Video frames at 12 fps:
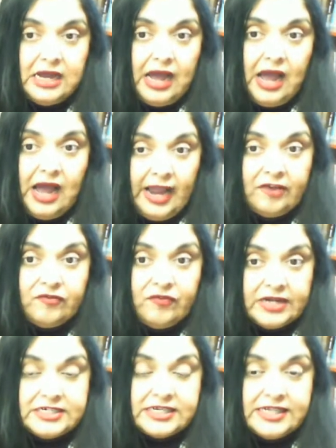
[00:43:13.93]
I
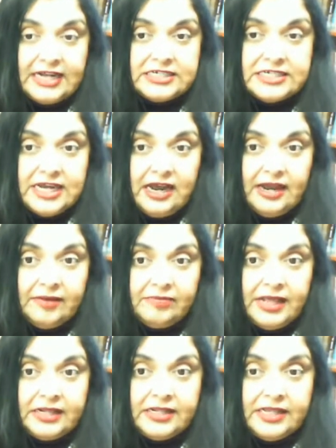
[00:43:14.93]
felt at that time
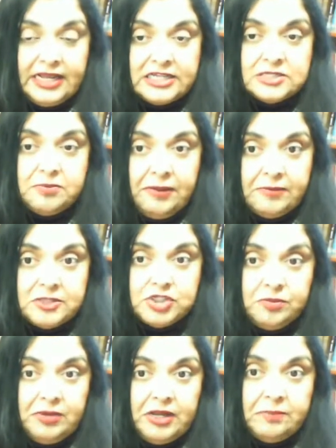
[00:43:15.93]
that these people
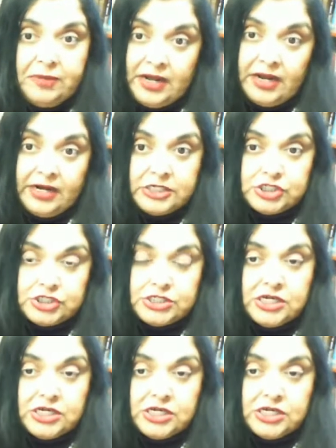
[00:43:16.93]
should be punished